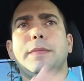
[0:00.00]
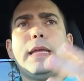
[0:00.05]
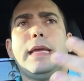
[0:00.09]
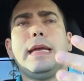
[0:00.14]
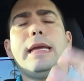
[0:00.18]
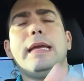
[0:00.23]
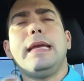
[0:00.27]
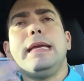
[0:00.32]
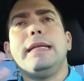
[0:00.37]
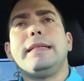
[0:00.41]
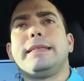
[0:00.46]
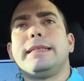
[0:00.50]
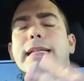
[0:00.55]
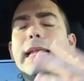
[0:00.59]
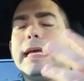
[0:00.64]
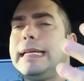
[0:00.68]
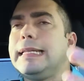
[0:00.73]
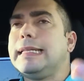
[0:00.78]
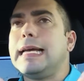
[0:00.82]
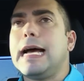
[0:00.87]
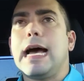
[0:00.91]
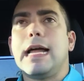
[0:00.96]
it's
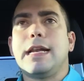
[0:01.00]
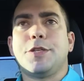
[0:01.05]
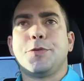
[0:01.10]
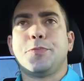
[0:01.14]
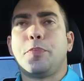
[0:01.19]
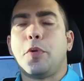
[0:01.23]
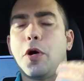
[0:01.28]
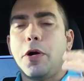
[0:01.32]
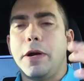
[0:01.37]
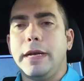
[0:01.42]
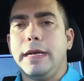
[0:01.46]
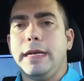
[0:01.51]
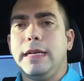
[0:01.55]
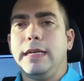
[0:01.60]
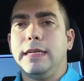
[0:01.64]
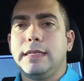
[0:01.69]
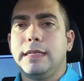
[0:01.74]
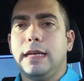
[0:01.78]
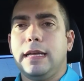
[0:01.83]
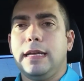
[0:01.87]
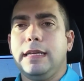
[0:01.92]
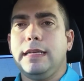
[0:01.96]
like that sparring
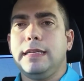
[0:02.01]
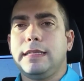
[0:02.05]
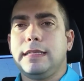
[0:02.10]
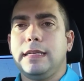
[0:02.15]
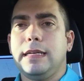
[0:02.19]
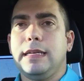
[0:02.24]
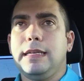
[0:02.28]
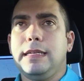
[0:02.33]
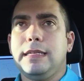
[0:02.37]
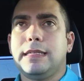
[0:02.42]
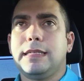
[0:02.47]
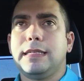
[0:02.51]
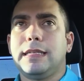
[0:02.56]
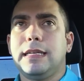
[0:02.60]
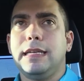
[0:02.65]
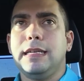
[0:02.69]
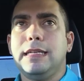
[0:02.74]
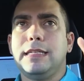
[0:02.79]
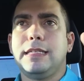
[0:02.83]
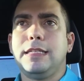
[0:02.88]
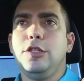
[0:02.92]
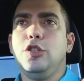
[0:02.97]
is is is,
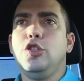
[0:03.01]
is